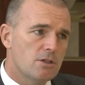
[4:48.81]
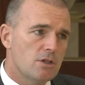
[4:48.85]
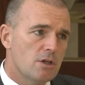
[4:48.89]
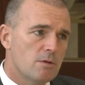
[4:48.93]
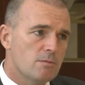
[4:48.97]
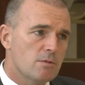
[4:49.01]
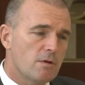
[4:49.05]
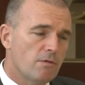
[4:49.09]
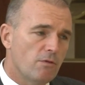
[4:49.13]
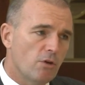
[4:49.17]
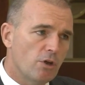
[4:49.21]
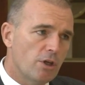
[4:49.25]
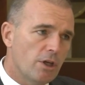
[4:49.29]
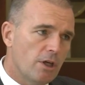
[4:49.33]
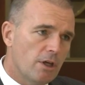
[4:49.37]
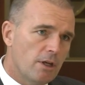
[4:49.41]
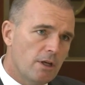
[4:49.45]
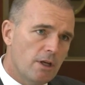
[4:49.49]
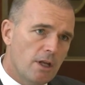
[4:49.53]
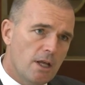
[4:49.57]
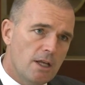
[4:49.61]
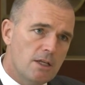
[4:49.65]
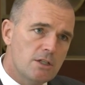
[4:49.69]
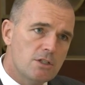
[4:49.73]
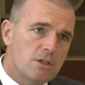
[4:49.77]
terms of looking at
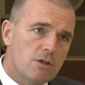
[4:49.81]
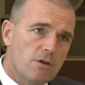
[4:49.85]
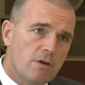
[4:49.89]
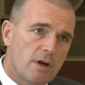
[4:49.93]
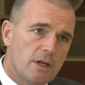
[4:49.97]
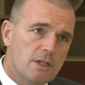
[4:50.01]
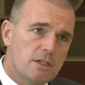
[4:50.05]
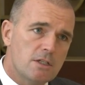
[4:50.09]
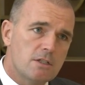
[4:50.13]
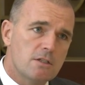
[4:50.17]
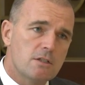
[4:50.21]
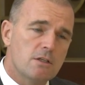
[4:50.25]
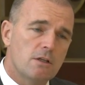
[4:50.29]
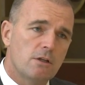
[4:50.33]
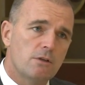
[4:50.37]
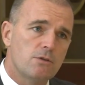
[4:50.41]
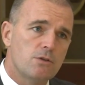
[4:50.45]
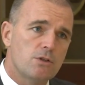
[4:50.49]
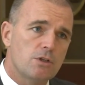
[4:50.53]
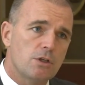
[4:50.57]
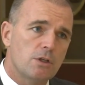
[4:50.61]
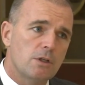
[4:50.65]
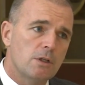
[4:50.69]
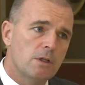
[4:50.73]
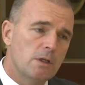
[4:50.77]
an integrated
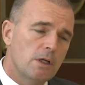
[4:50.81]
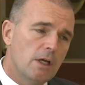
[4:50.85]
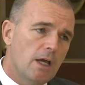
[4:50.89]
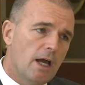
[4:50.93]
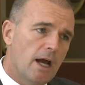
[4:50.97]
solution